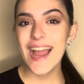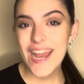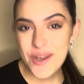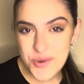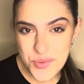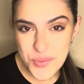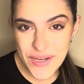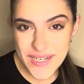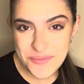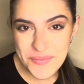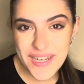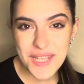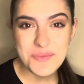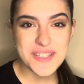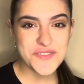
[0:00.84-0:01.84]
Hi everyone,
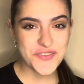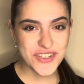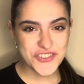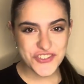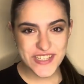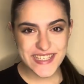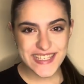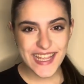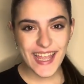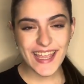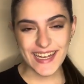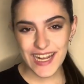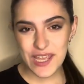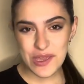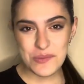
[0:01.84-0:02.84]
my name is Francesca
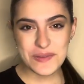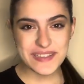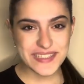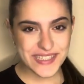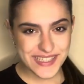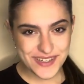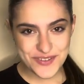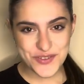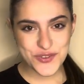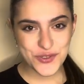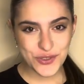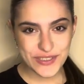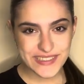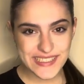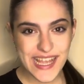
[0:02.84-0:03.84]
and I am 18 years
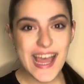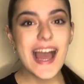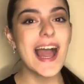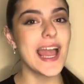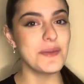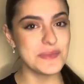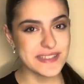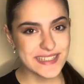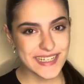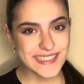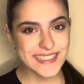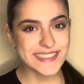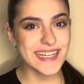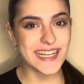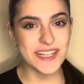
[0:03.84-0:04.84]
old. I'm
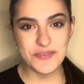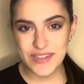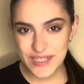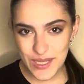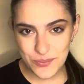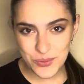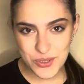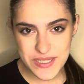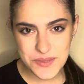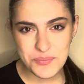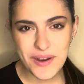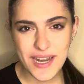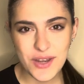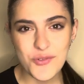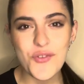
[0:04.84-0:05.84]
Italian, I live in Naples, but
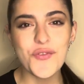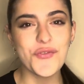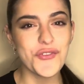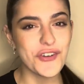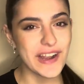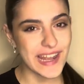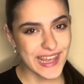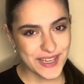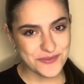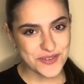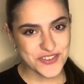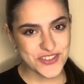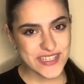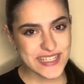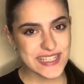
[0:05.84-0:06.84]
I know four
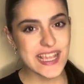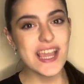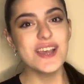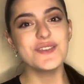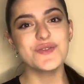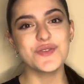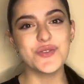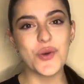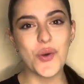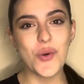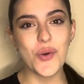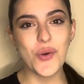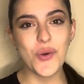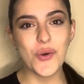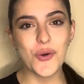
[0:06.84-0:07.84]
languages,
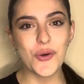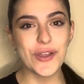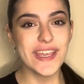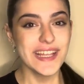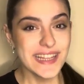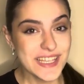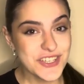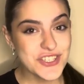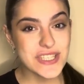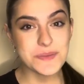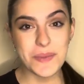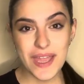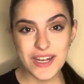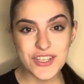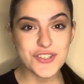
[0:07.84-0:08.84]
so English,
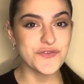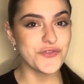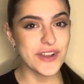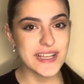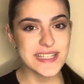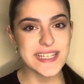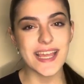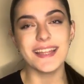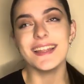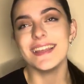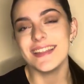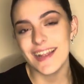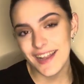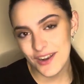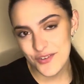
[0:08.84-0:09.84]
Spanish, French and
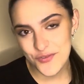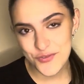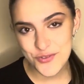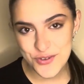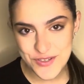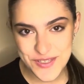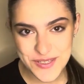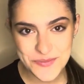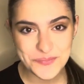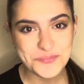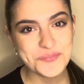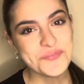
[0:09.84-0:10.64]
Italian of course.